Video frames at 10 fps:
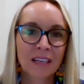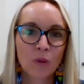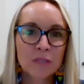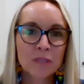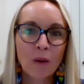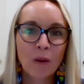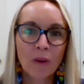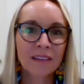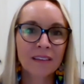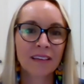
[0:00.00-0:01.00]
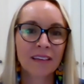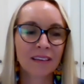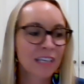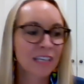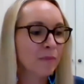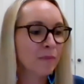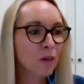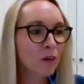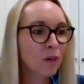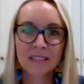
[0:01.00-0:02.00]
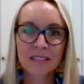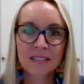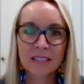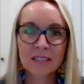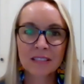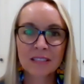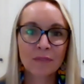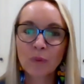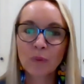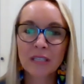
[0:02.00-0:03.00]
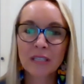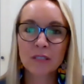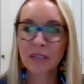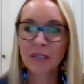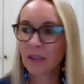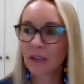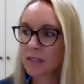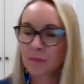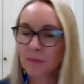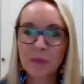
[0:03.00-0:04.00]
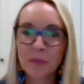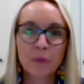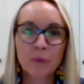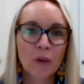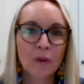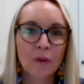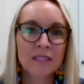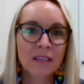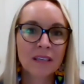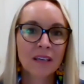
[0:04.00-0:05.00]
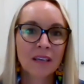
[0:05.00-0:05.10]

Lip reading: What's my one thing? Maybe over the next 6-7 weeks, we can ask people who know us.